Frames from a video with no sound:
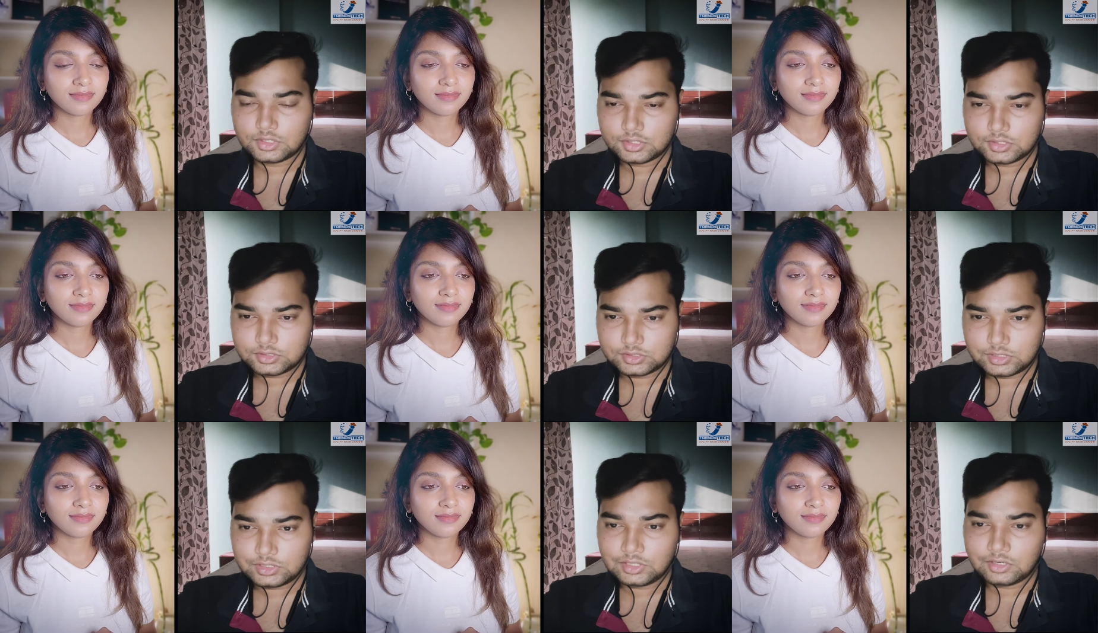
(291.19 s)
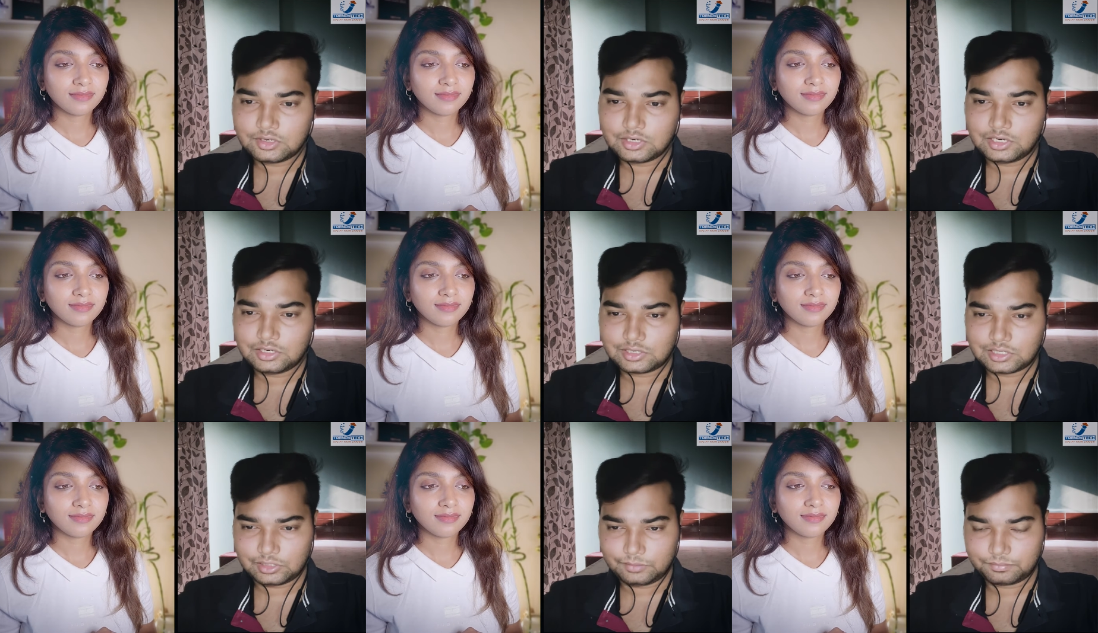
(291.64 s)
Speaker 1: see in
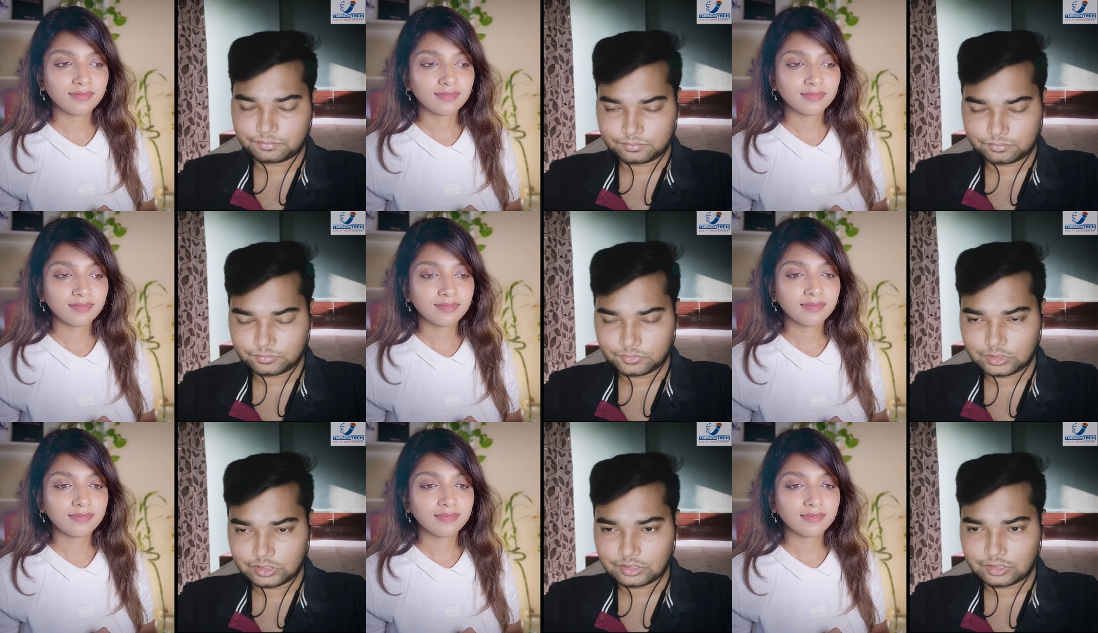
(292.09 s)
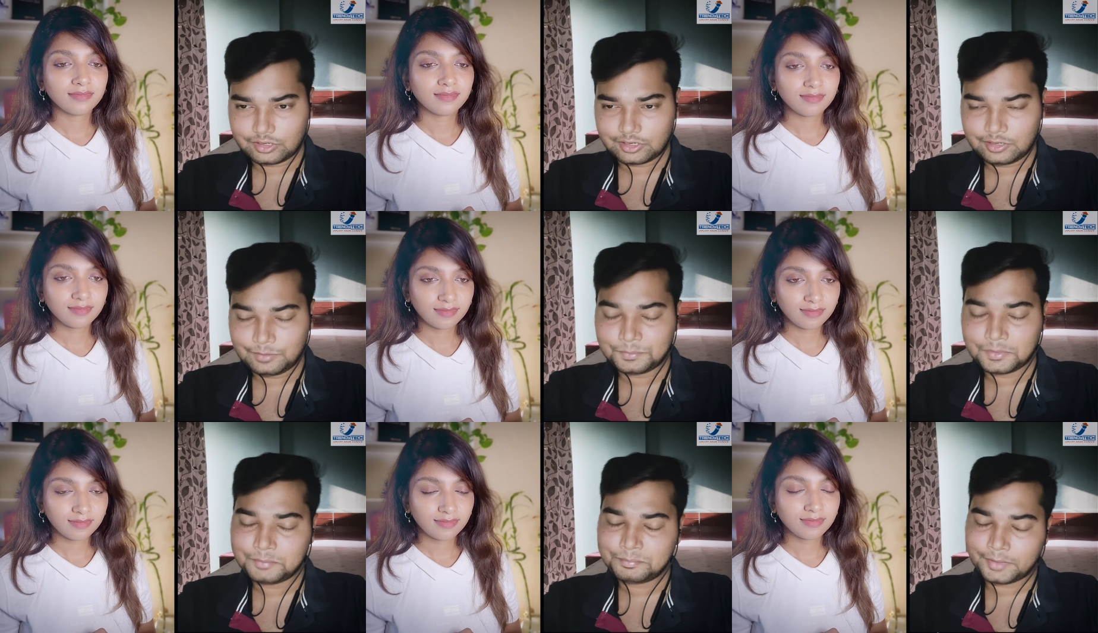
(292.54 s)
real time, uh,
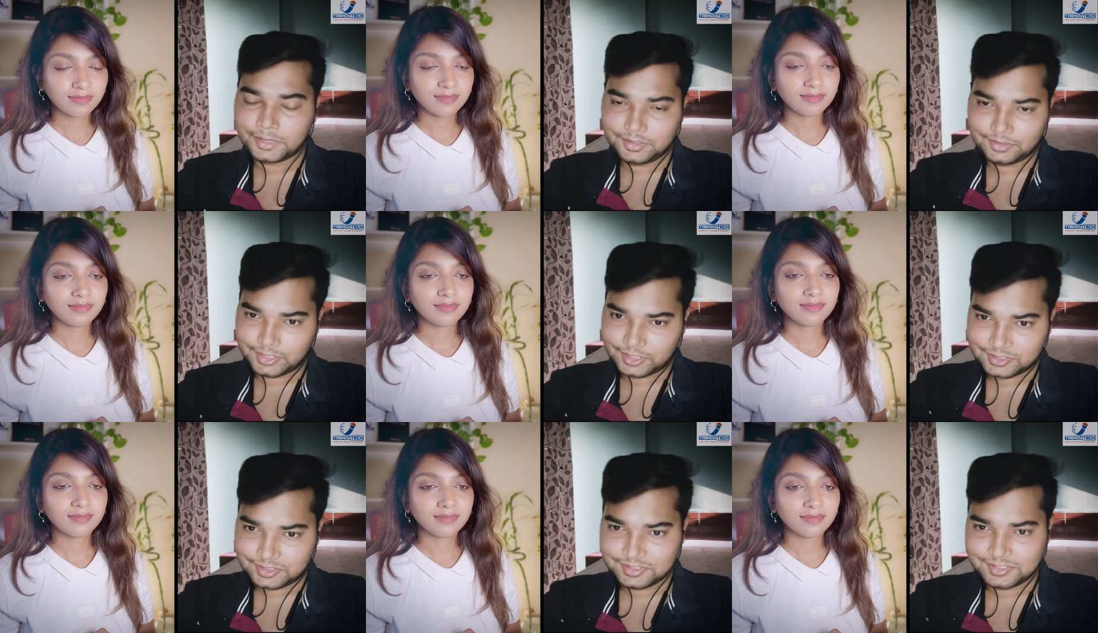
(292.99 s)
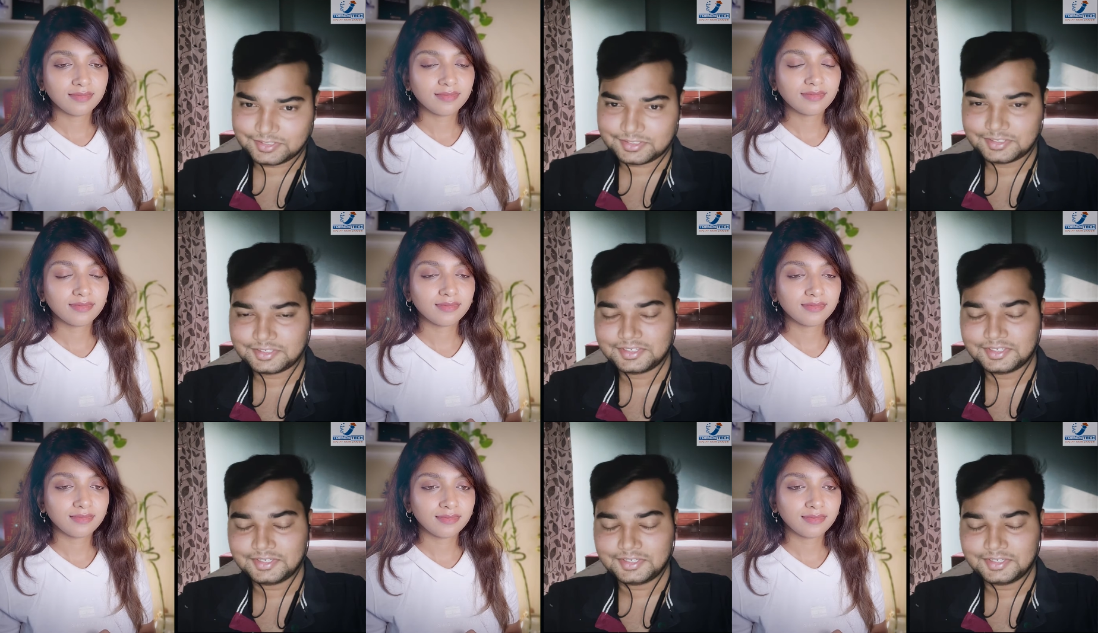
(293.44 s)
in my mind at least,